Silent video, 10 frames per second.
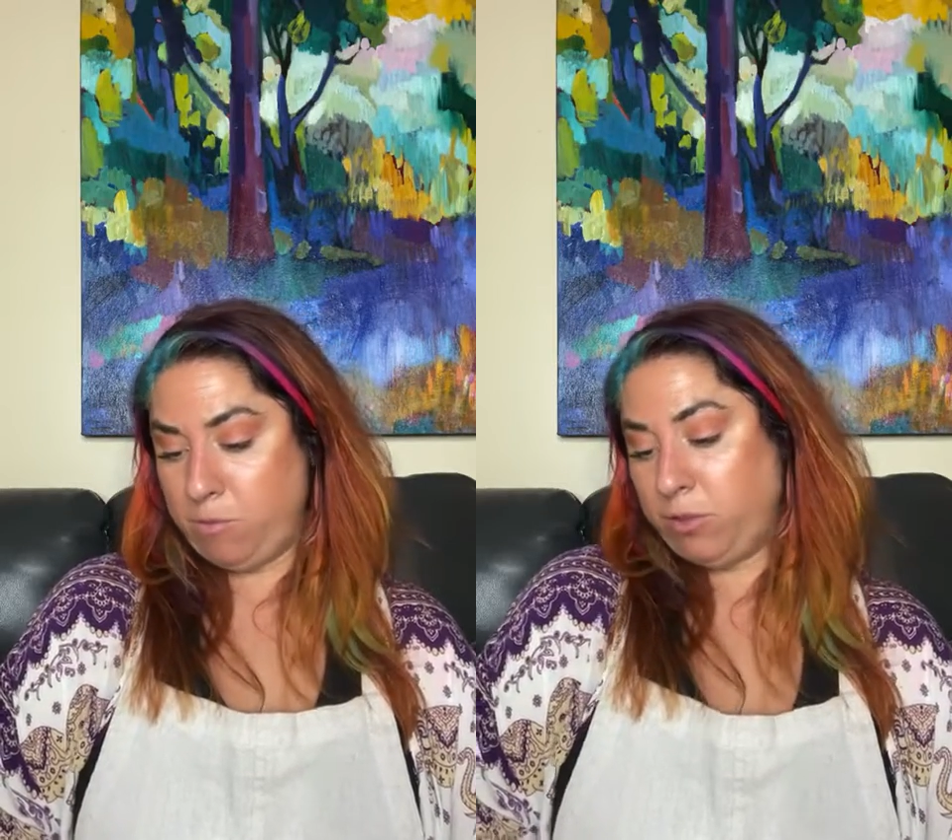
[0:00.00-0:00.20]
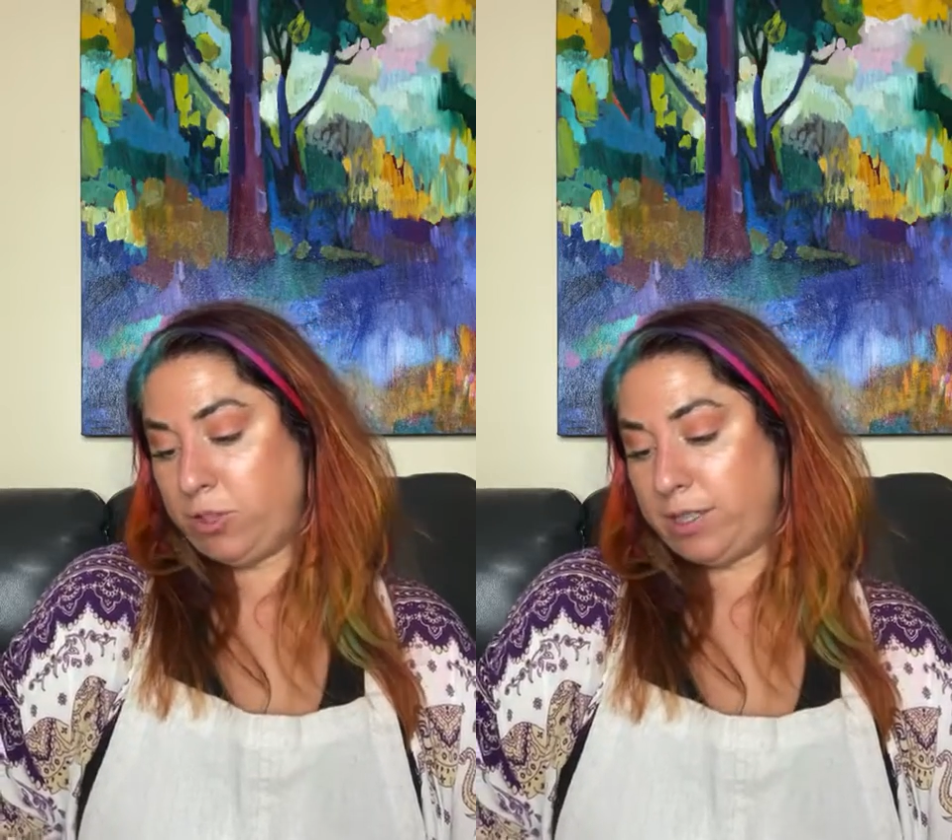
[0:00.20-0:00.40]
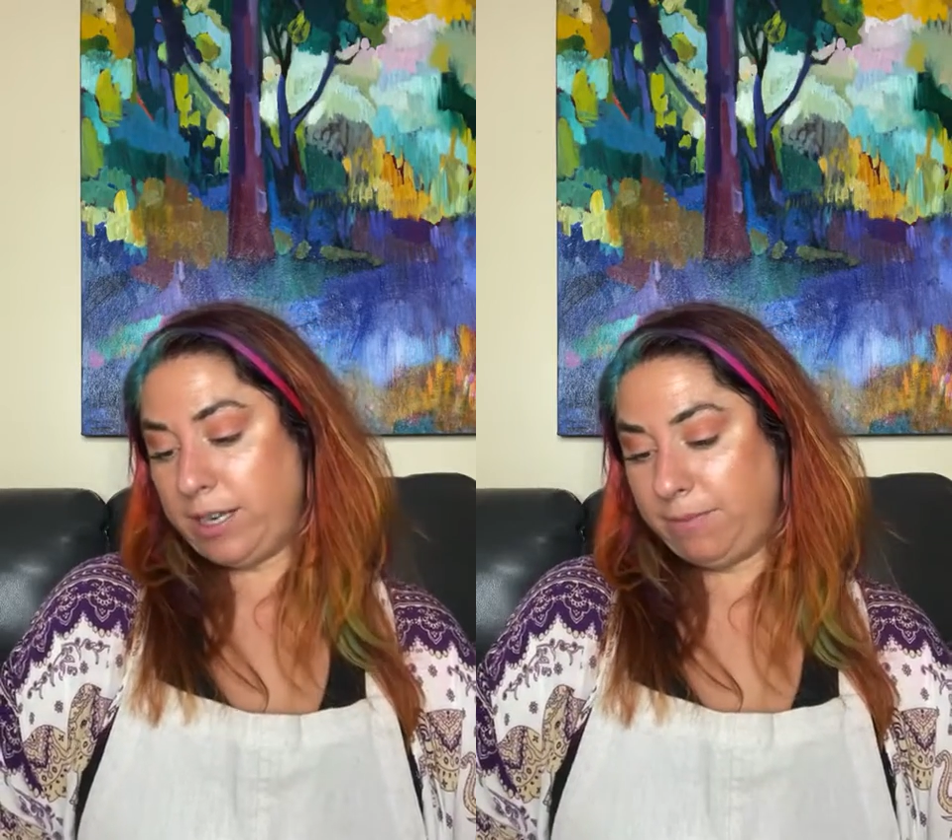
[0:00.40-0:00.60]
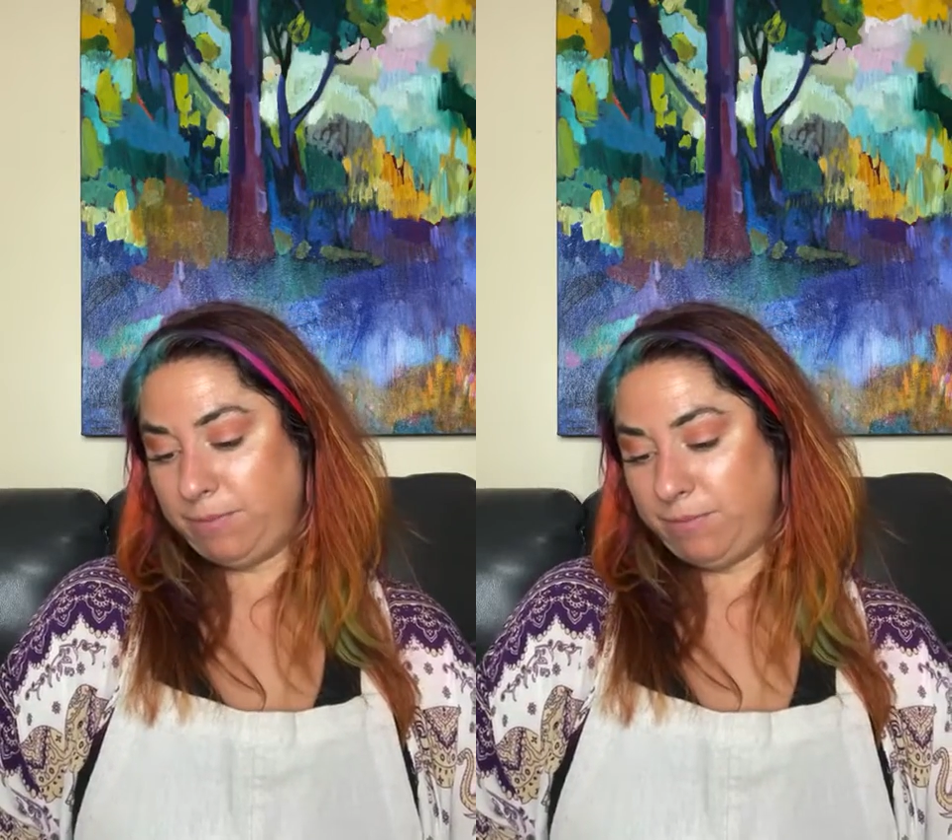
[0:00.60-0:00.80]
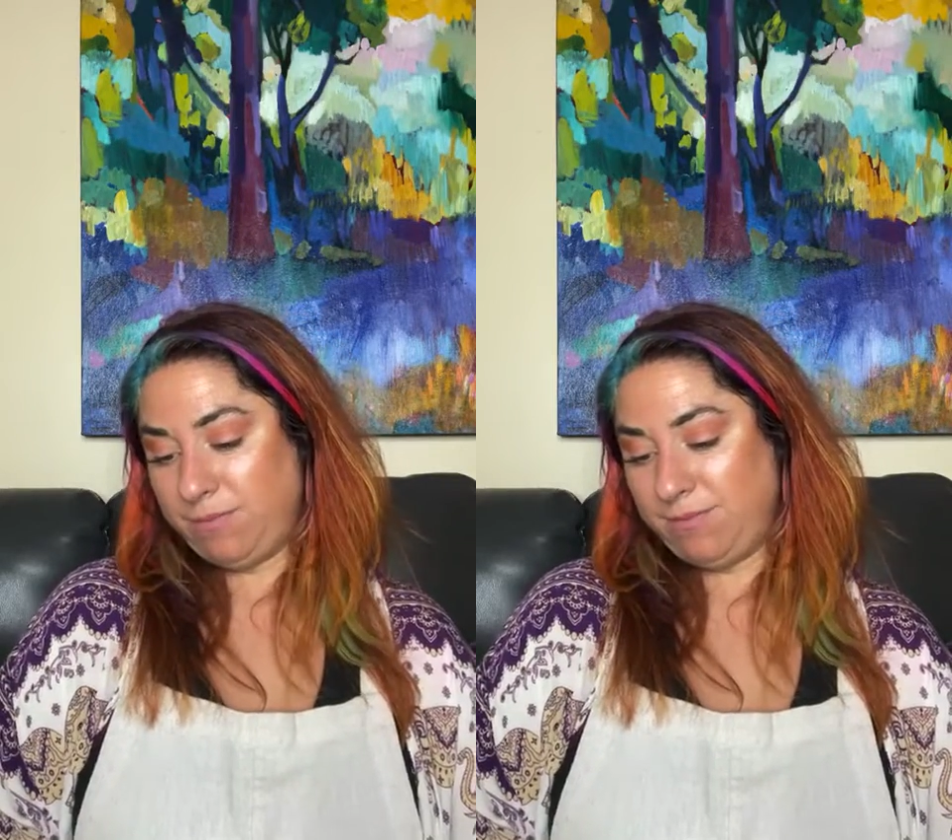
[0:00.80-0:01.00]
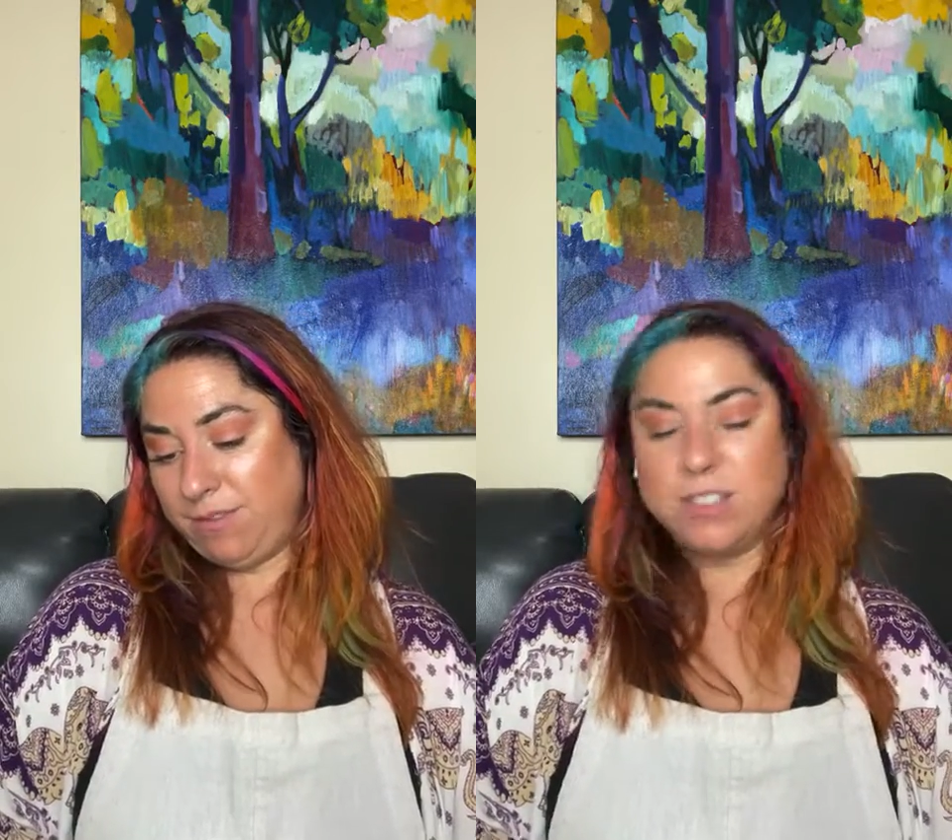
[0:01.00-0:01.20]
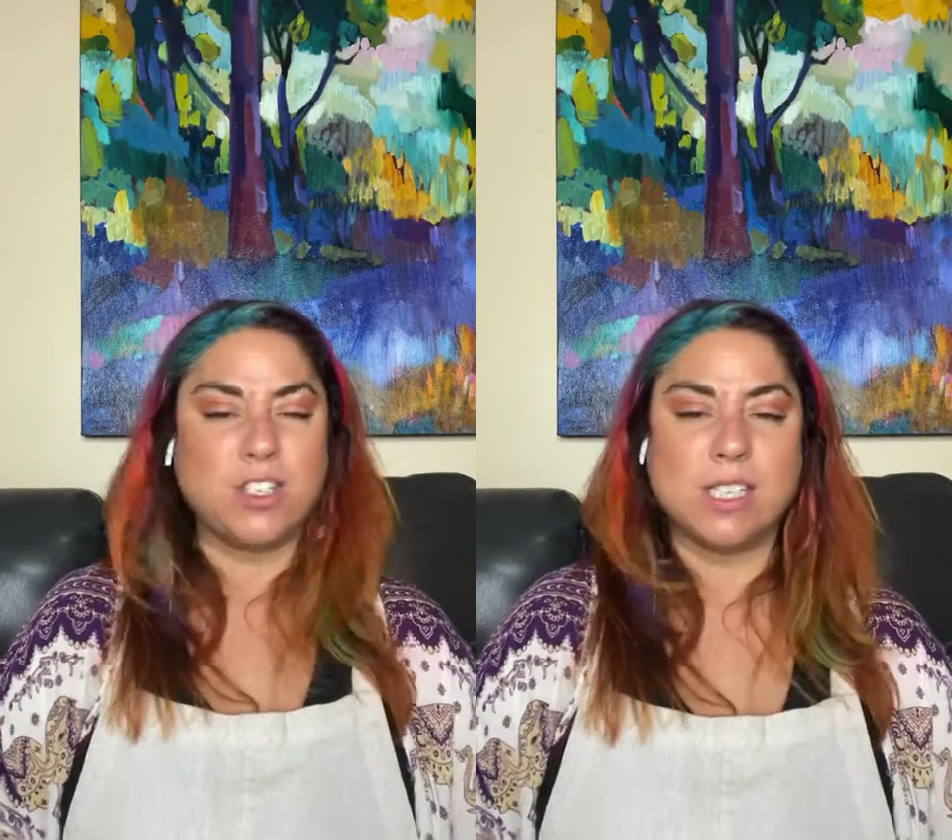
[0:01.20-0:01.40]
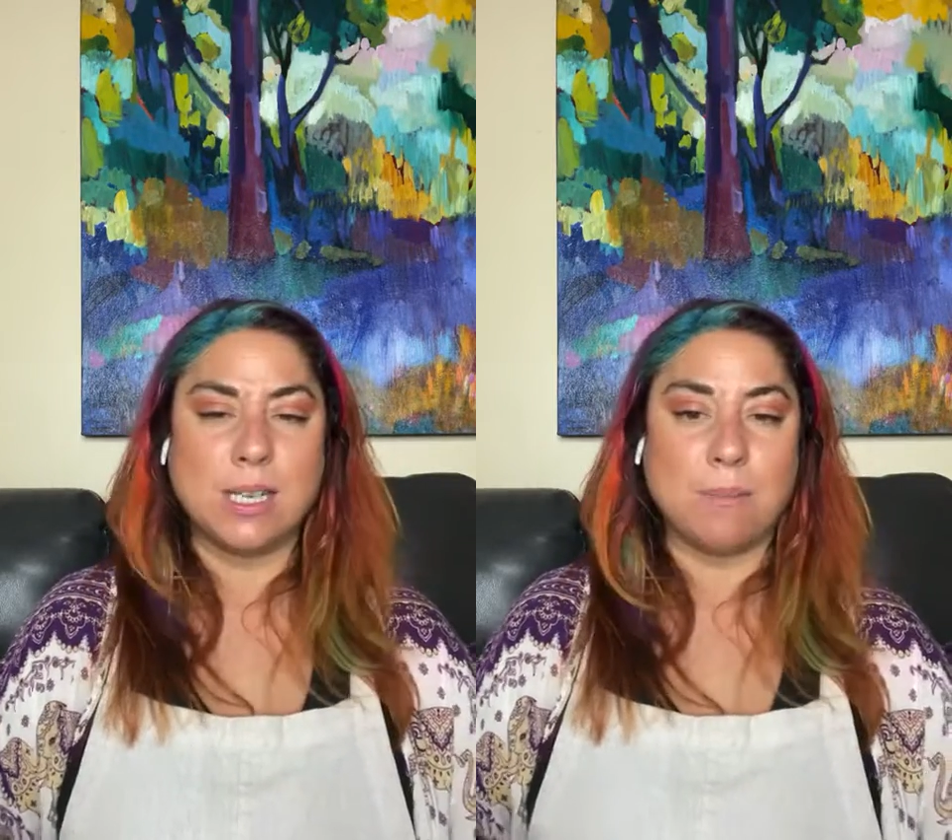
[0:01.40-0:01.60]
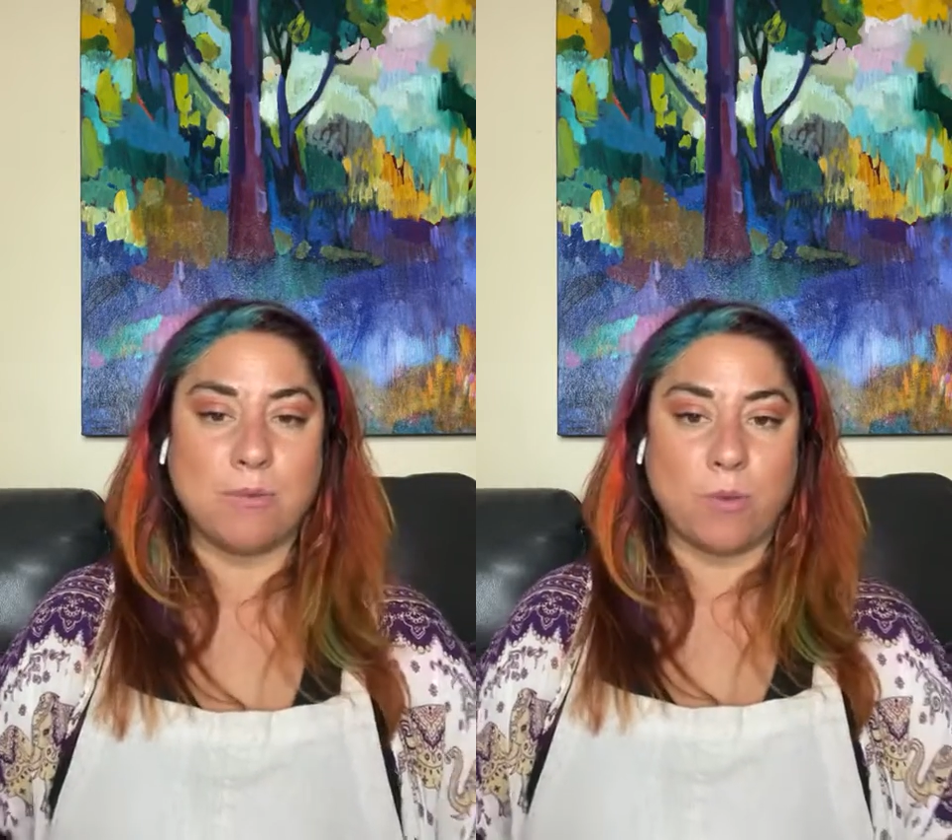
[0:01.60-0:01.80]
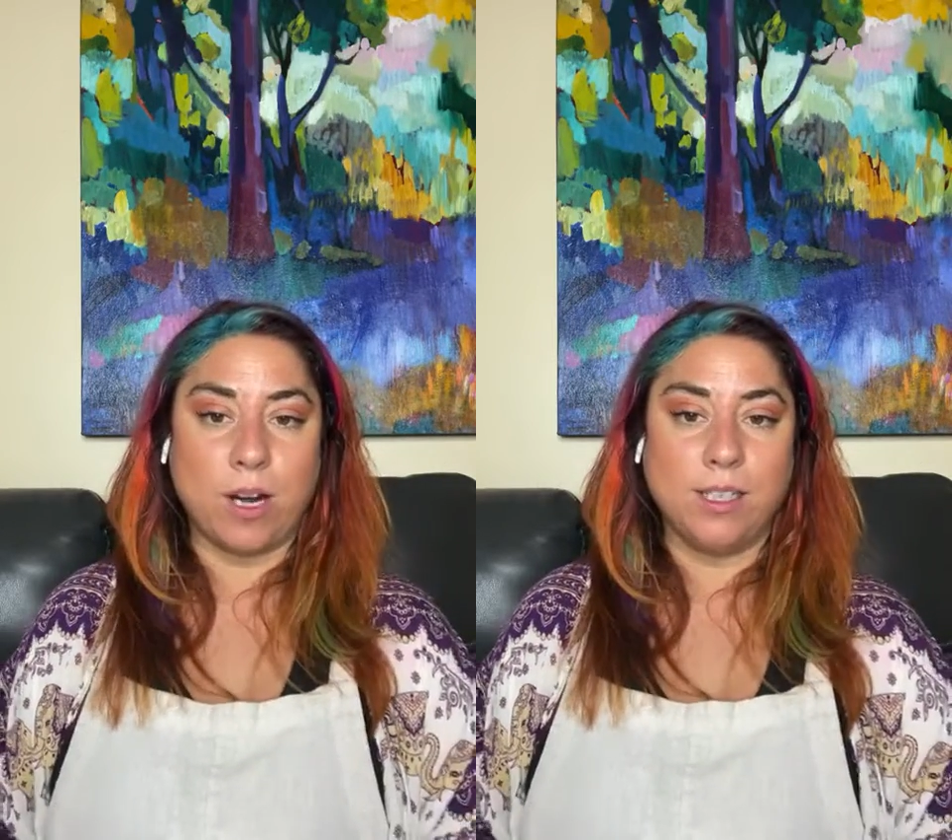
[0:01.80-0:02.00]
Let's just see. Let's just say it
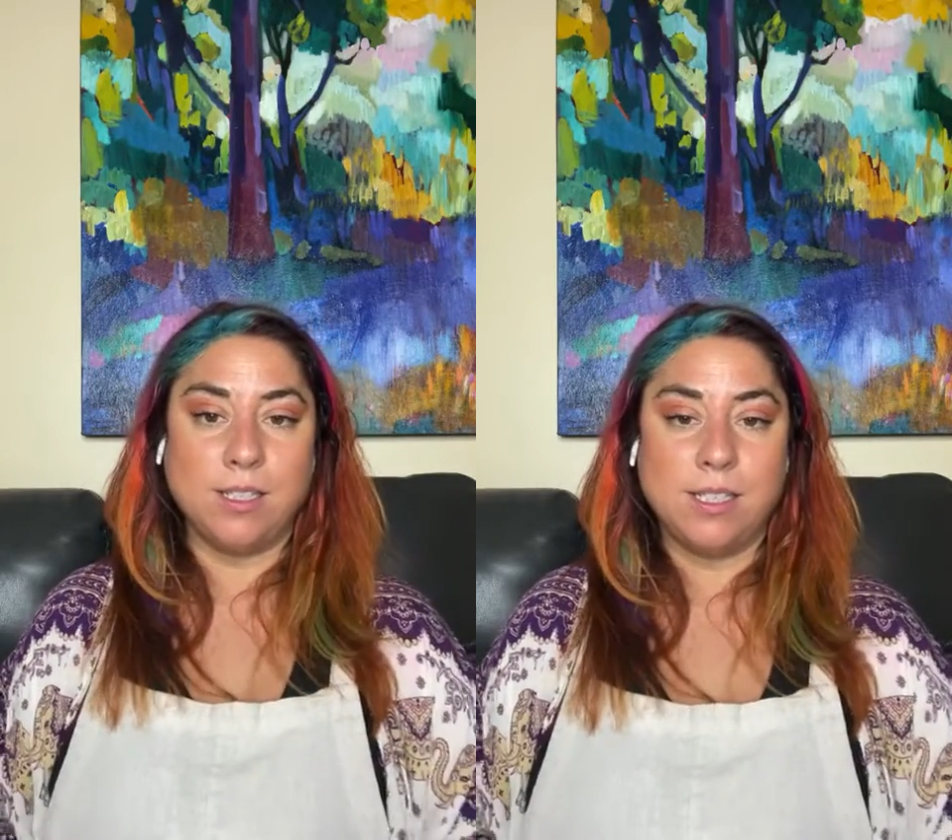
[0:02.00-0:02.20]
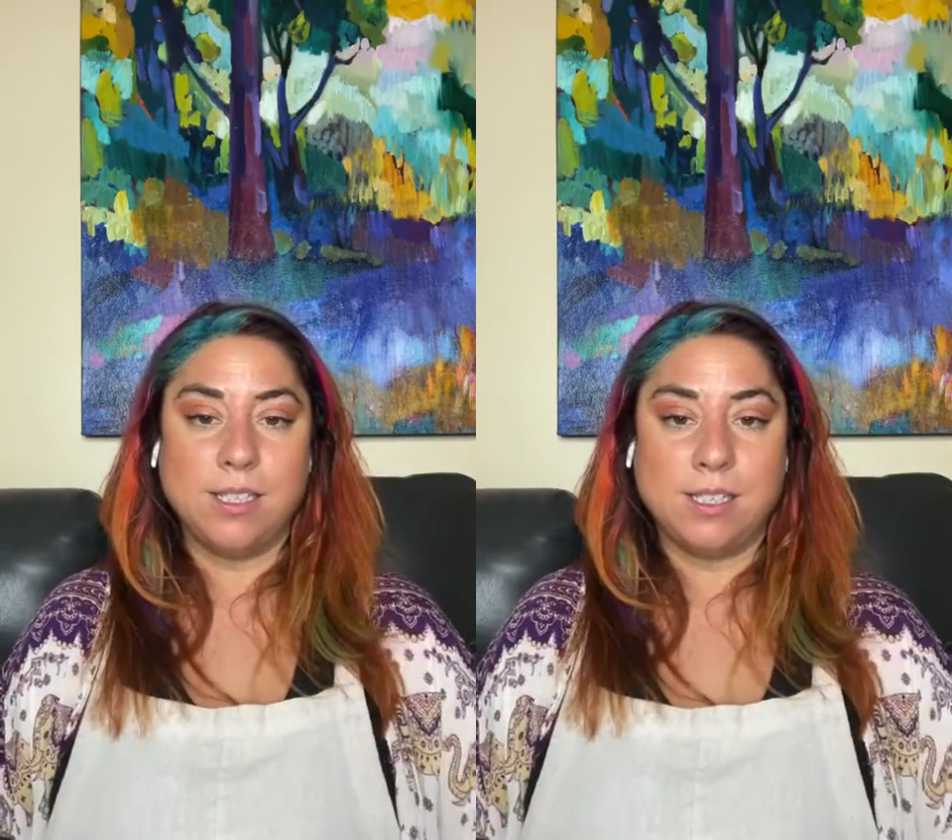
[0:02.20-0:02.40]
before I,